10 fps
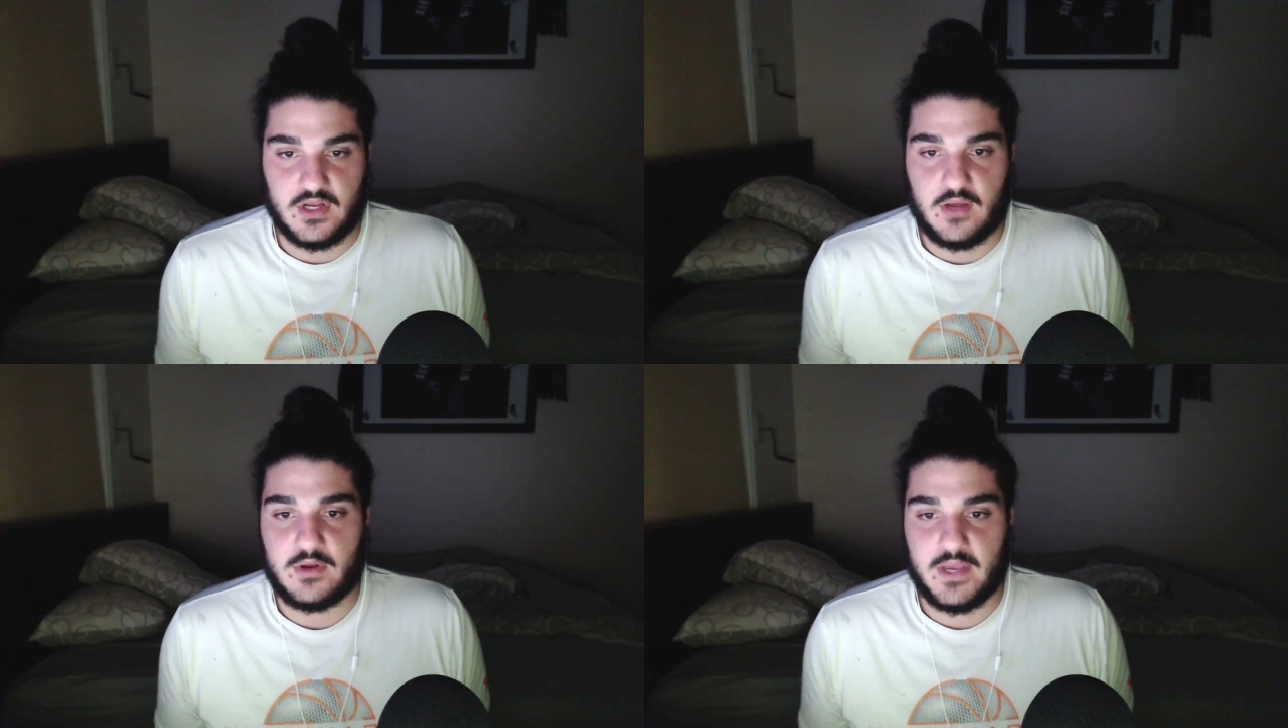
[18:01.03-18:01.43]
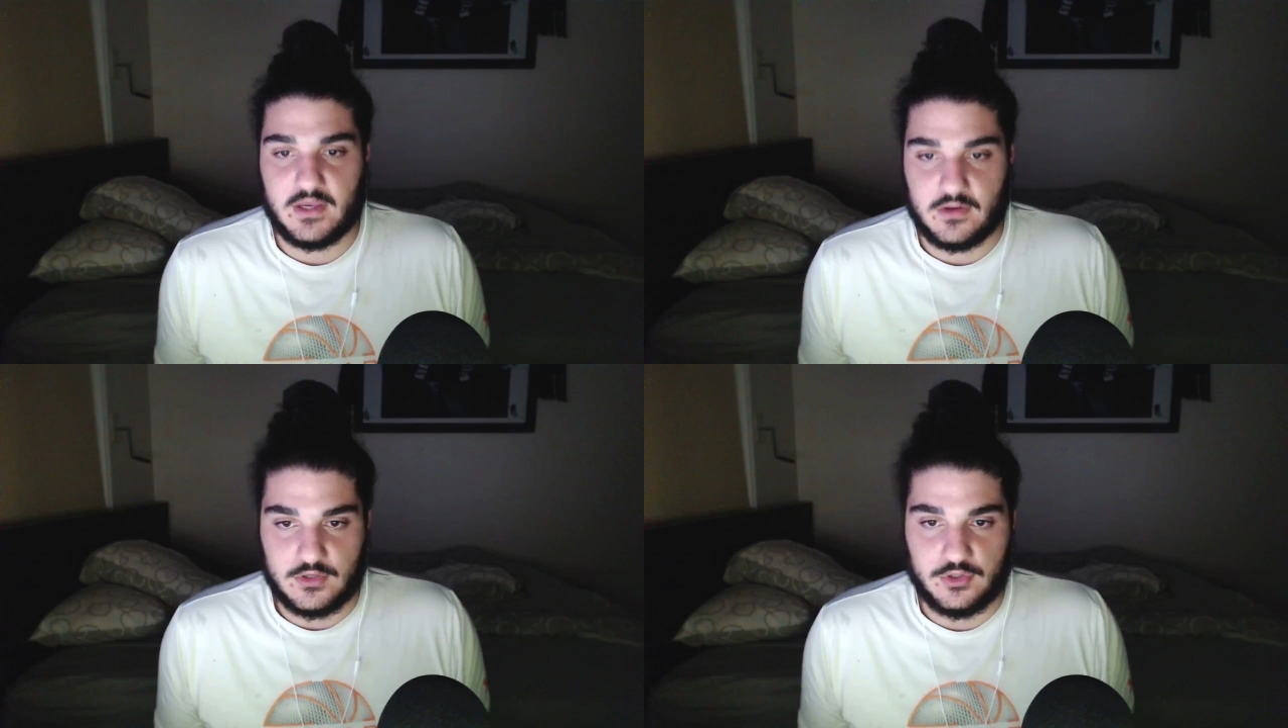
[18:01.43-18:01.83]
and I want to
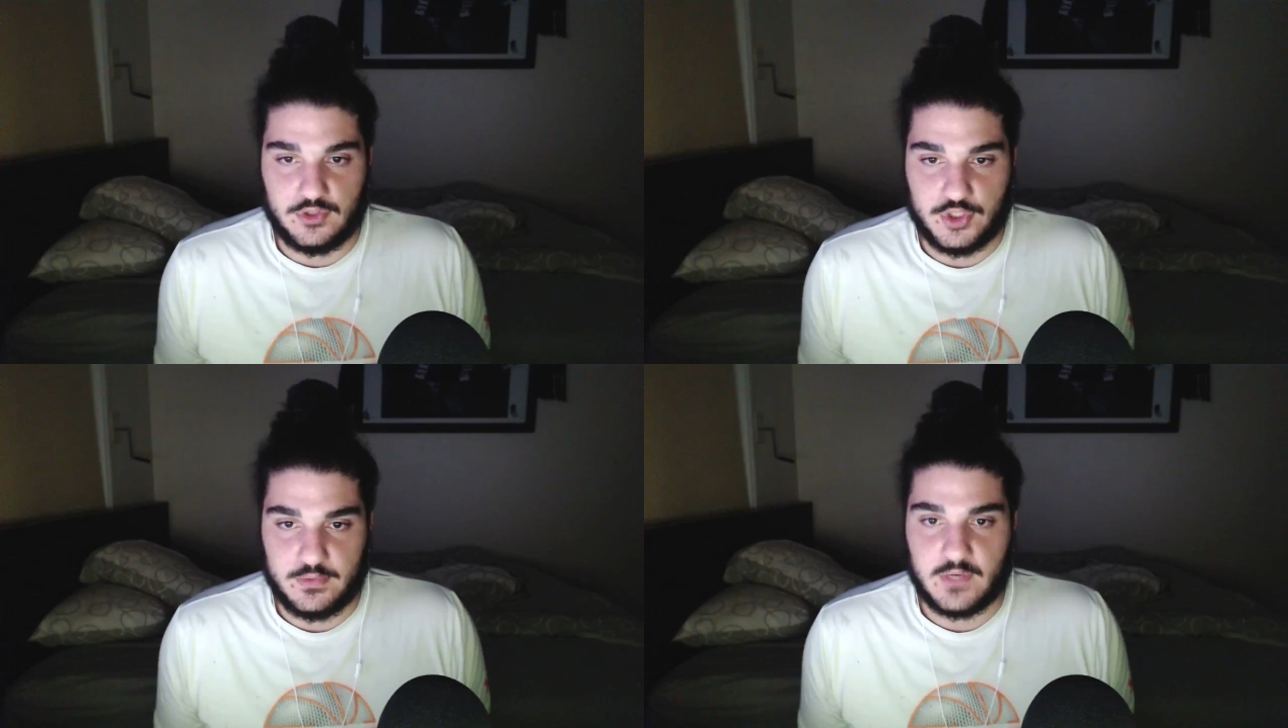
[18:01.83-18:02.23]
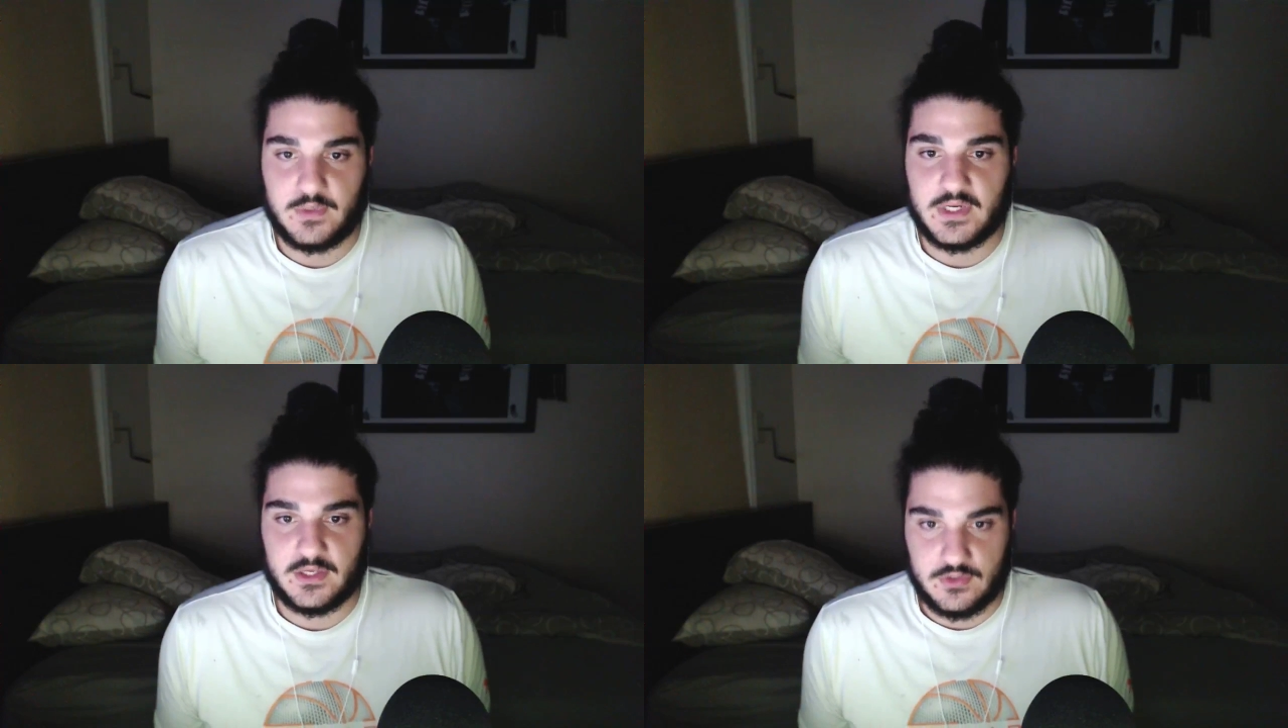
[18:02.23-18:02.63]
make it on YouTube, and I
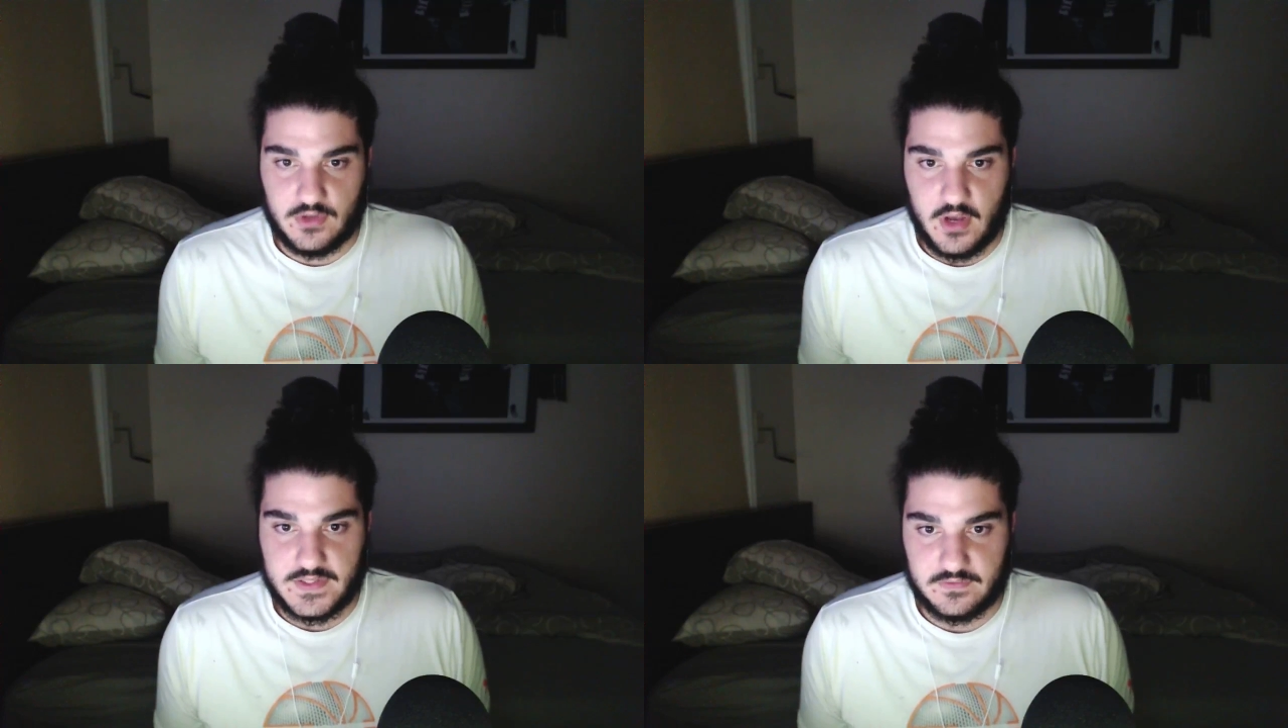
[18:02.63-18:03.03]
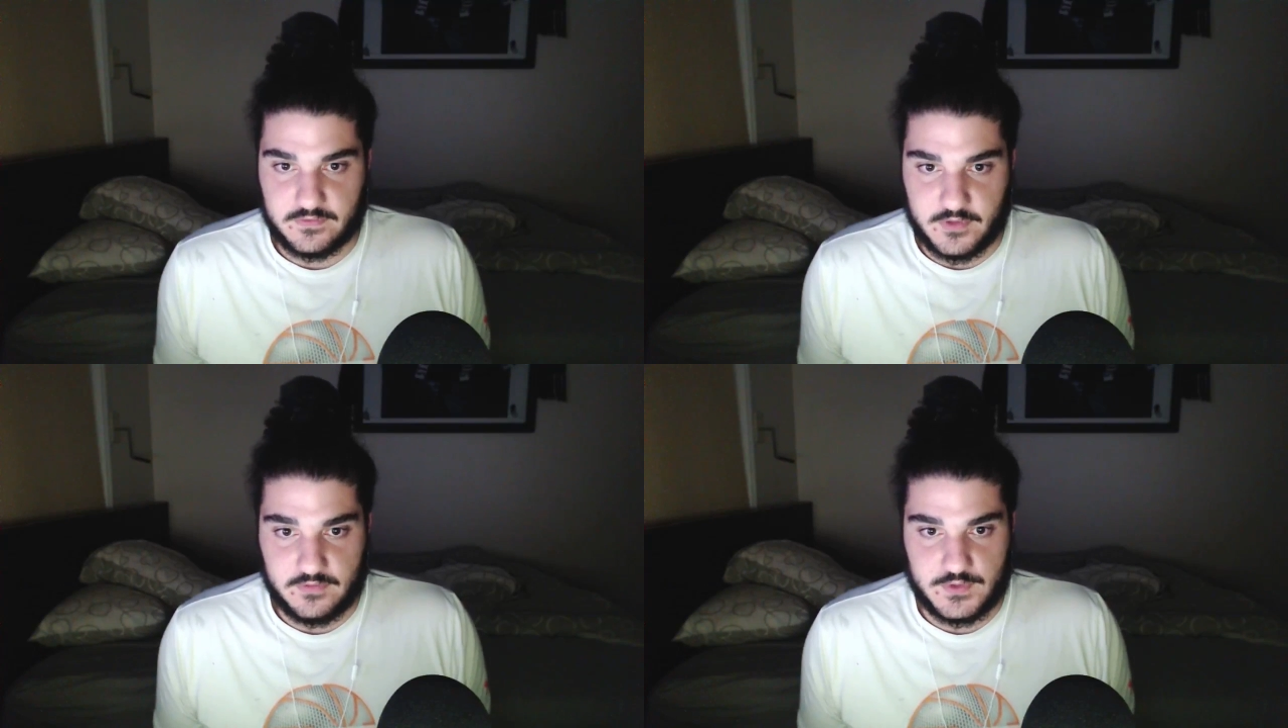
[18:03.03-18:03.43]
want to get you guys
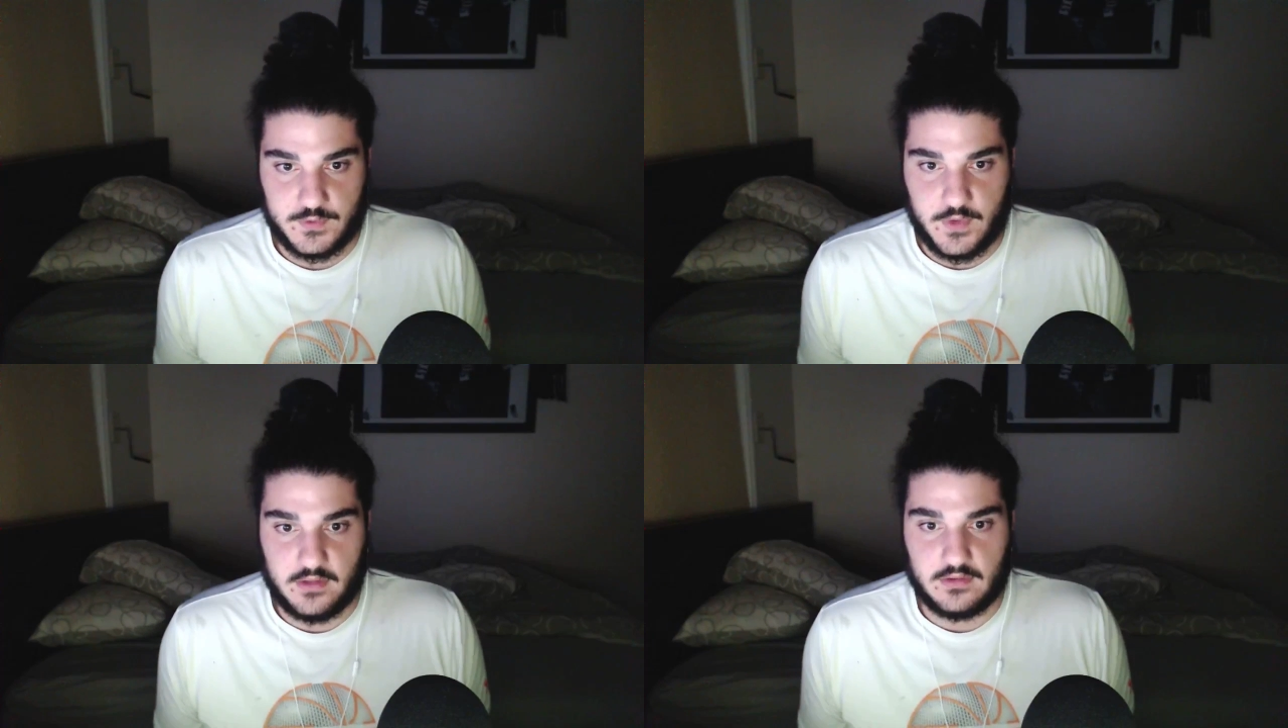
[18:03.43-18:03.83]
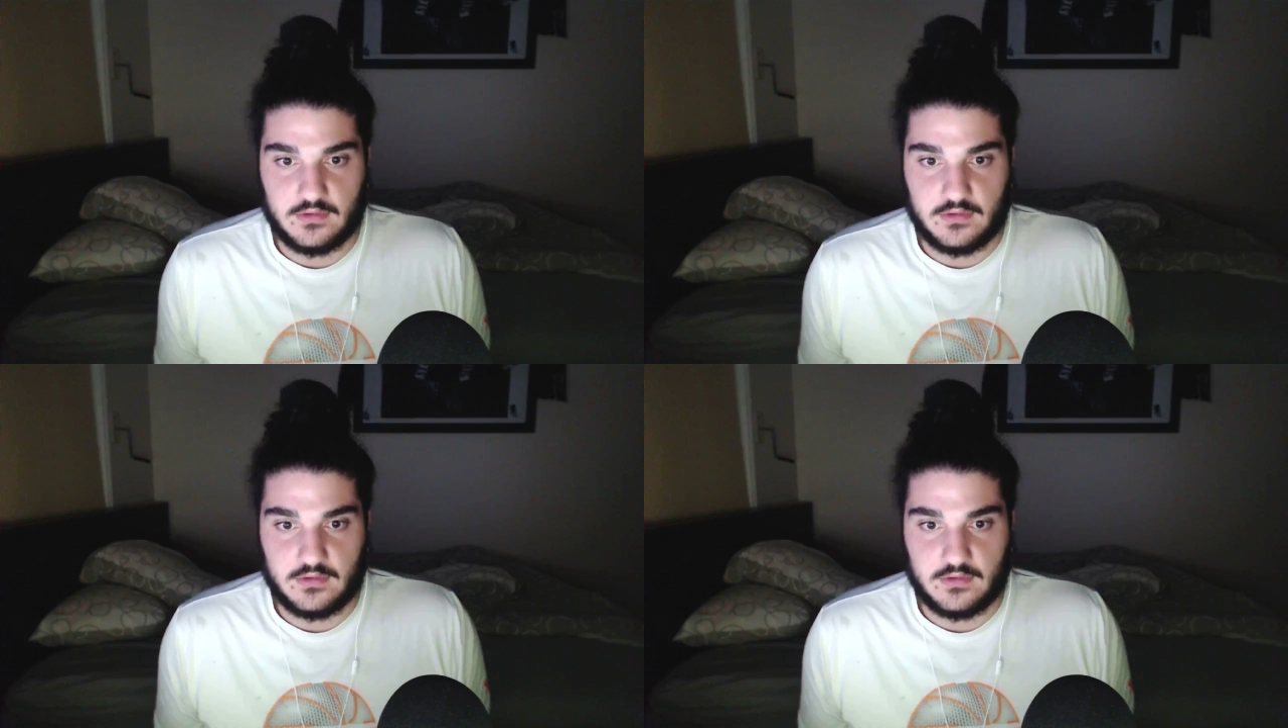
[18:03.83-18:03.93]
involved as well.